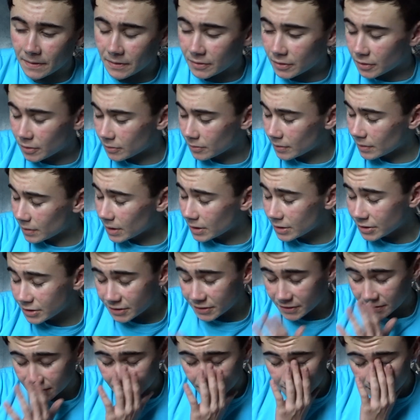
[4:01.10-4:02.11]
you know,
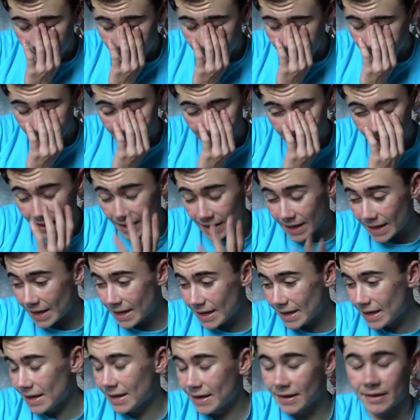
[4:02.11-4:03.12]

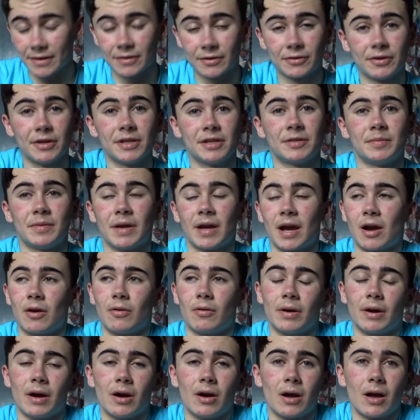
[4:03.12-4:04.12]
it annoys me
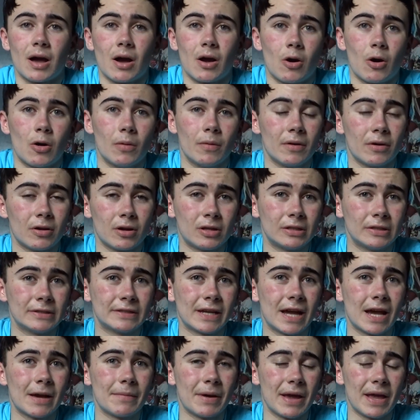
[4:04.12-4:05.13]
how all the
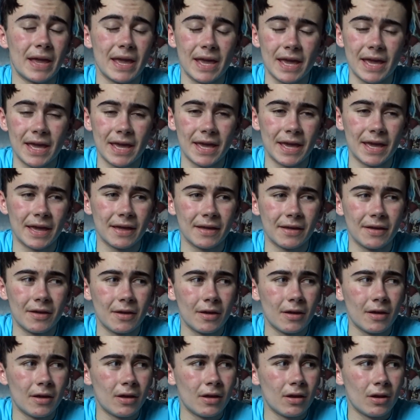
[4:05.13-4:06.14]
time I hear
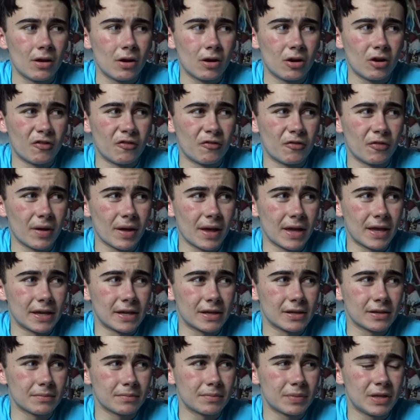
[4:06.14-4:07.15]
of
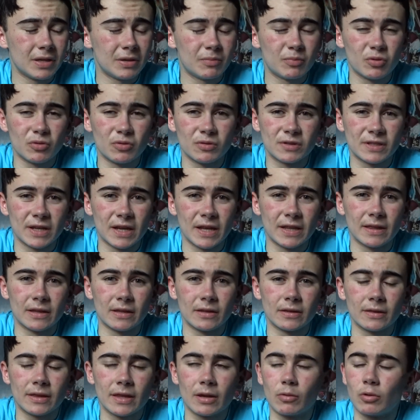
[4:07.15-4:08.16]
like people
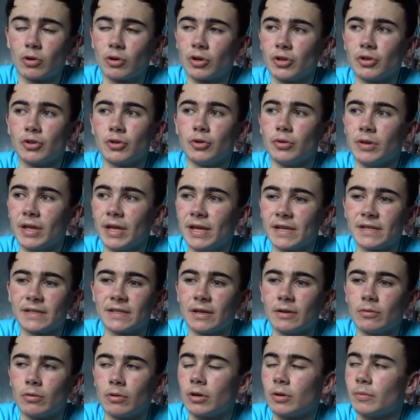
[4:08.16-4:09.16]
saying they want to do this,
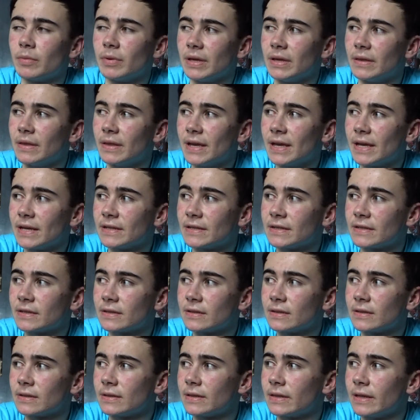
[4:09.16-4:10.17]
they want to be
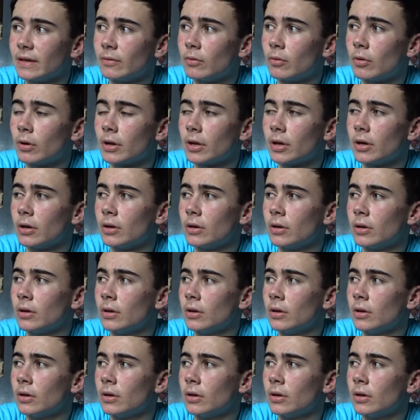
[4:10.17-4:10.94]
this, I want